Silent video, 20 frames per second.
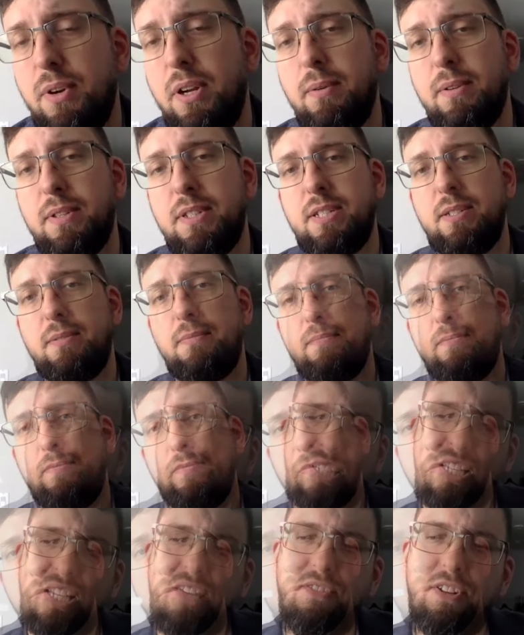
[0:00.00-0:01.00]
fragrance?
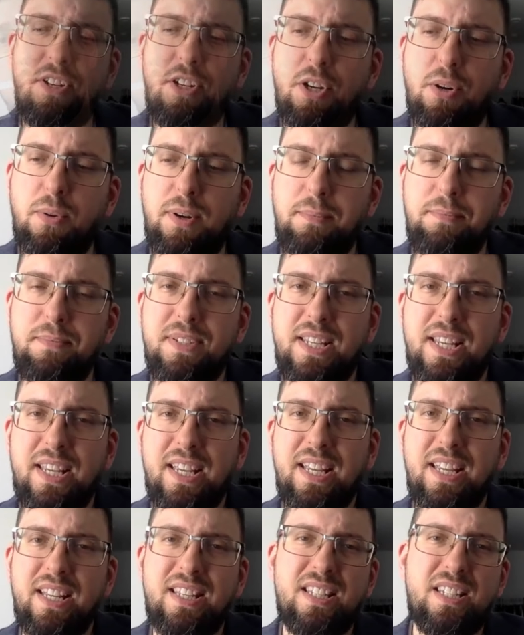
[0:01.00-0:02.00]
Even though I'm
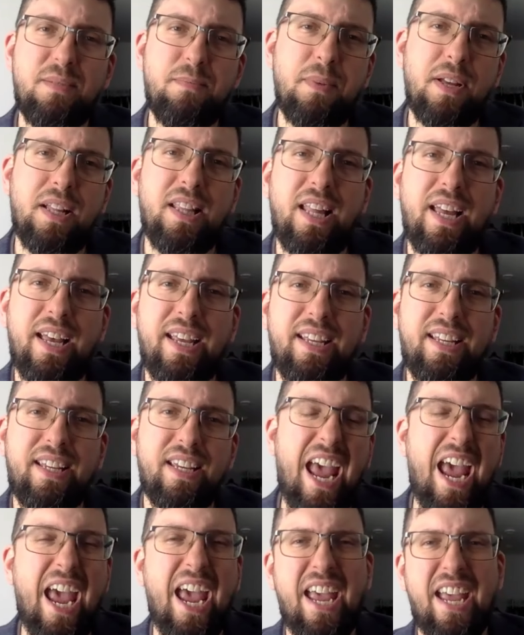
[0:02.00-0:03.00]
saying it smells like
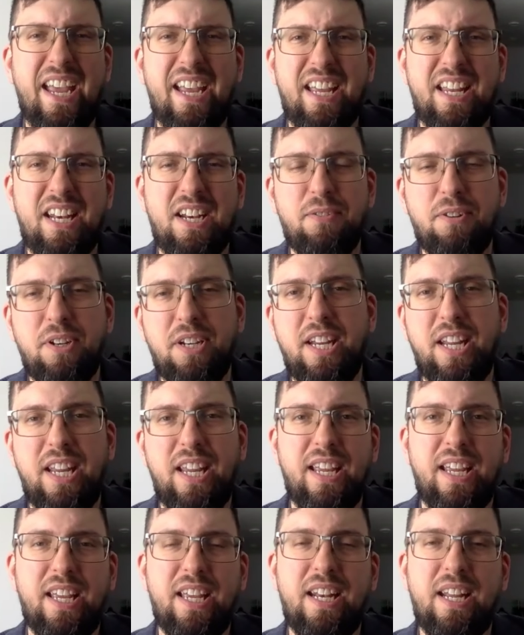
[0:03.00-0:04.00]
Tang and
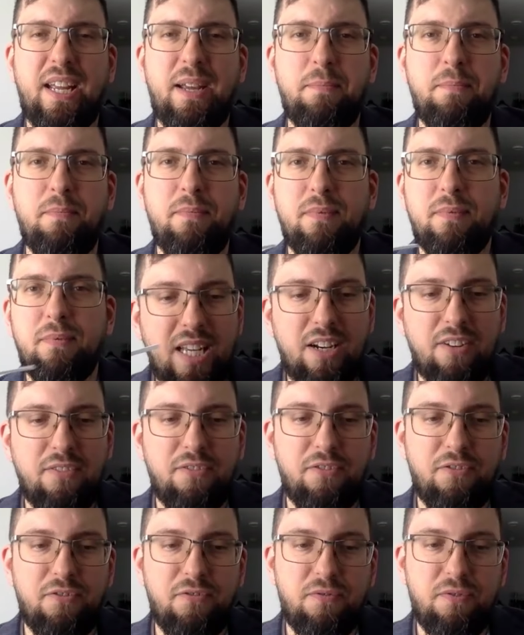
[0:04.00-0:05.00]
everything, and I'm kind
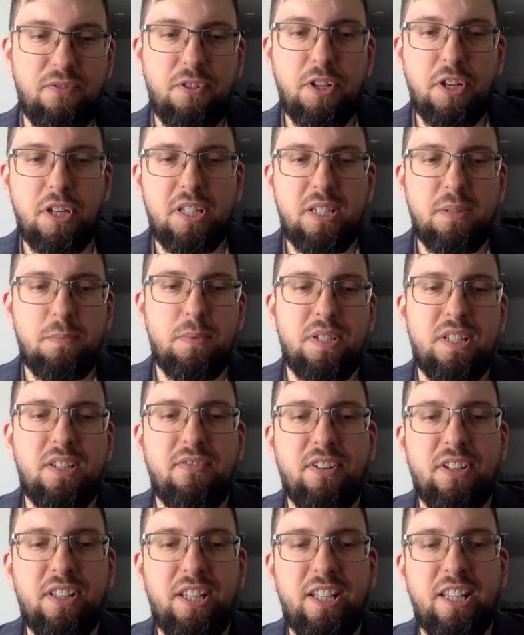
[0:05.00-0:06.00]
of not
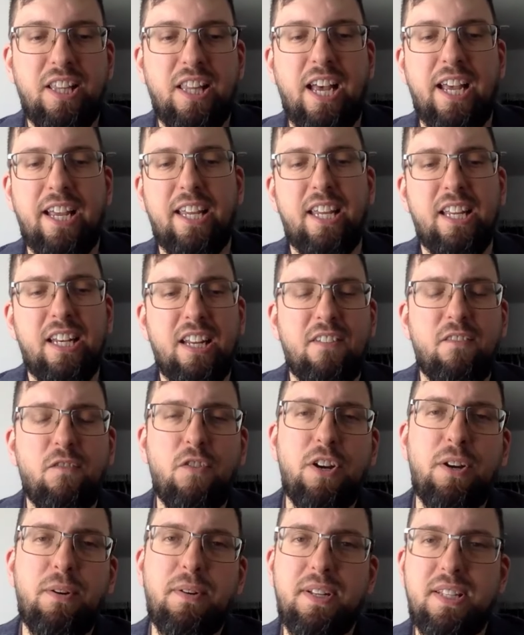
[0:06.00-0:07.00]
specifically liking that
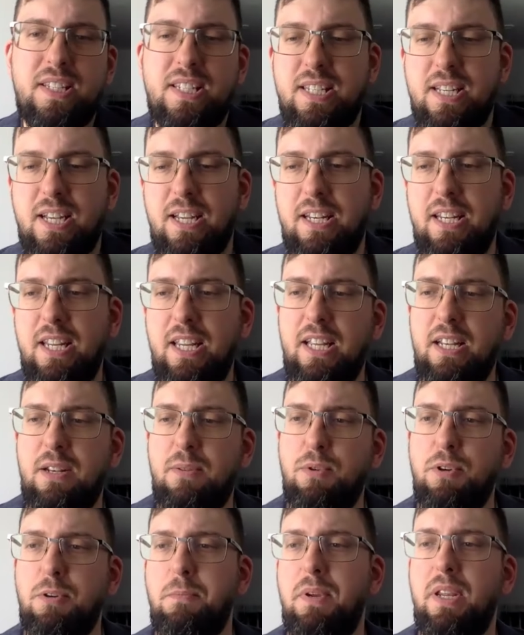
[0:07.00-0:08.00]
fragrance, I think
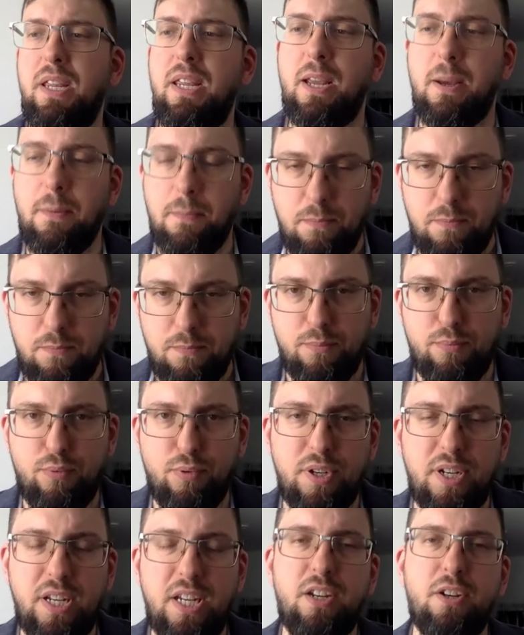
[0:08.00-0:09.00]
it would be a
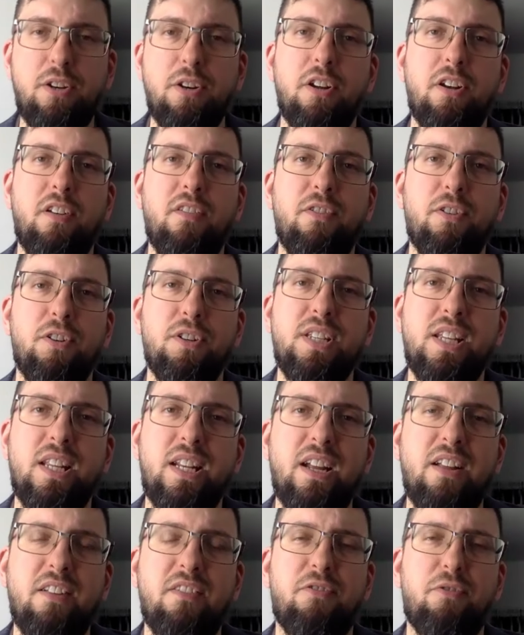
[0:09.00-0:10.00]
pretty good
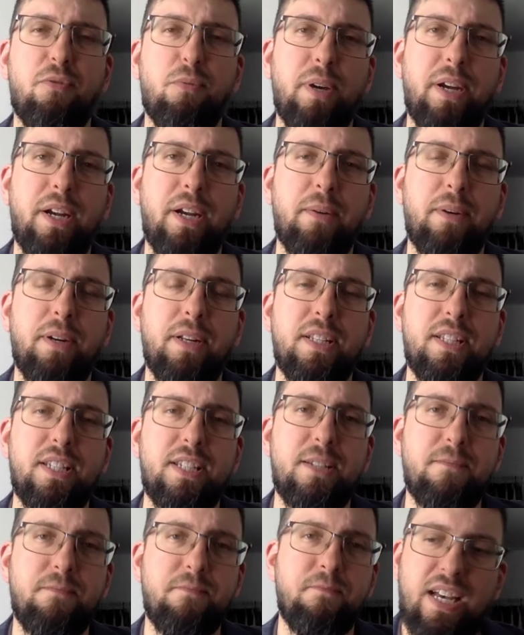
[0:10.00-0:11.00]
versatile
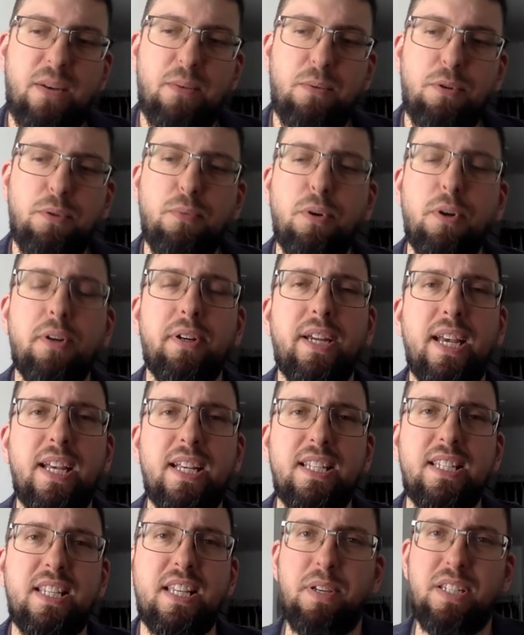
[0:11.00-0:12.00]
fragrance. It would work
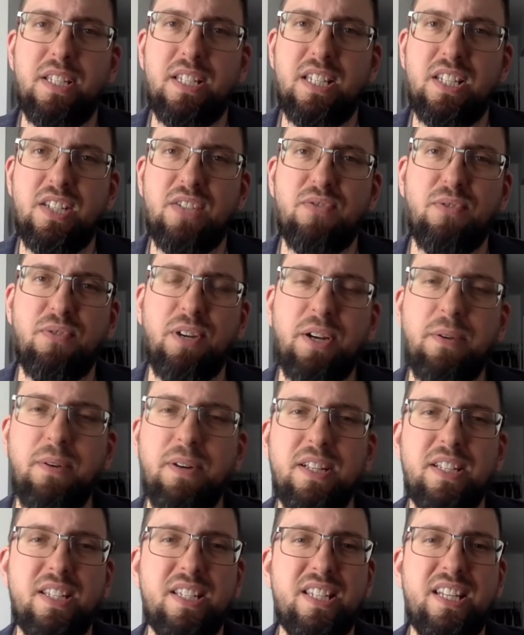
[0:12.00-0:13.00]
as business
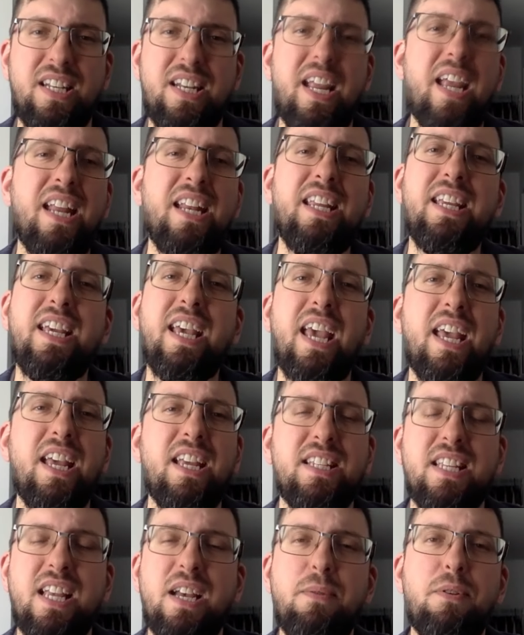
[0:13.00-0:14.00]
fragrance. In any
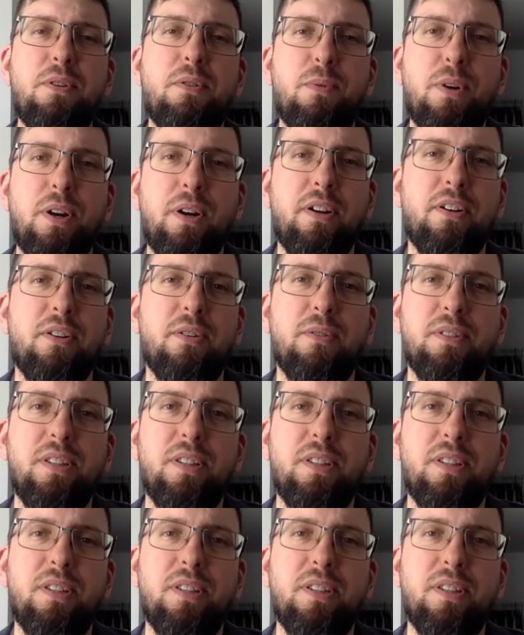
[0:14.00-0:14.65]
case, I would wear it